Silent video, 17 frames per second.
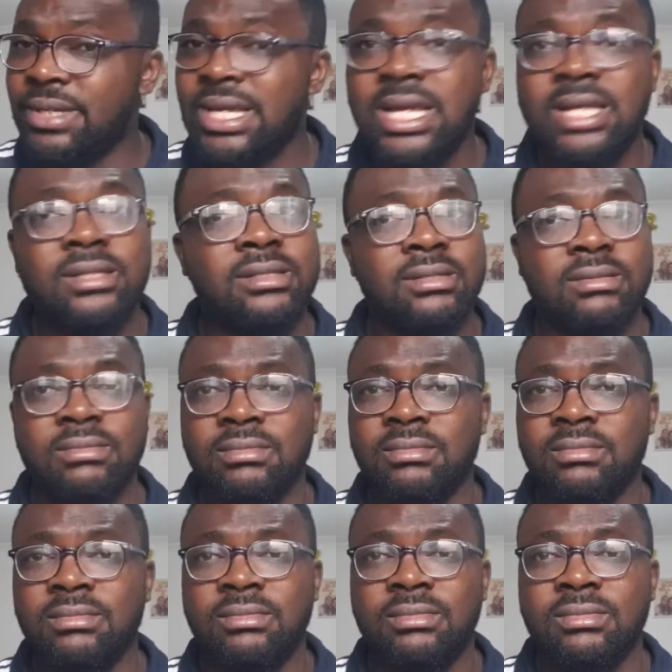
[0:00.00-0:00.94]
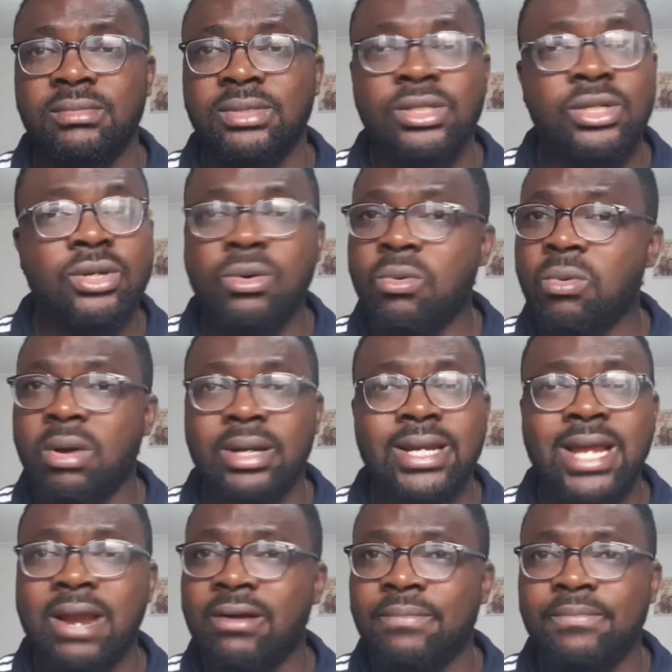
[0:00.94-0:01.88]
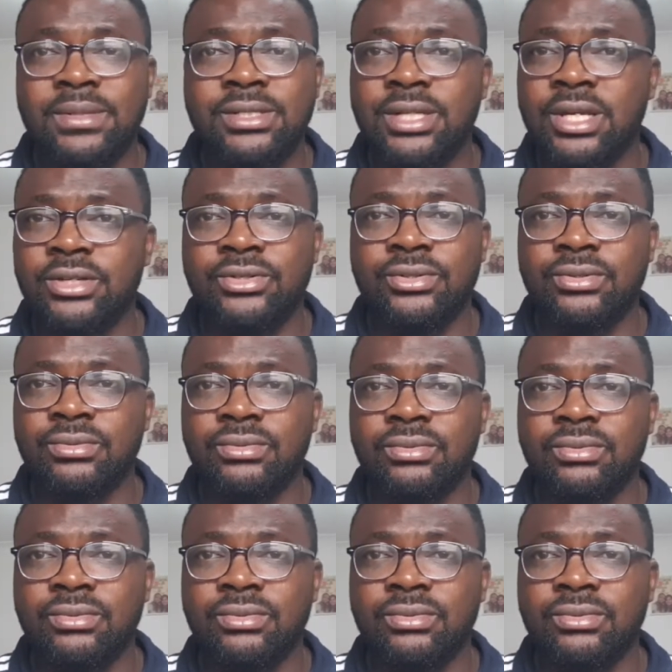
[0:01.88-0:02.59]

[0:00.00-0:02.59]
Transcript: be it. You don't want that reputation.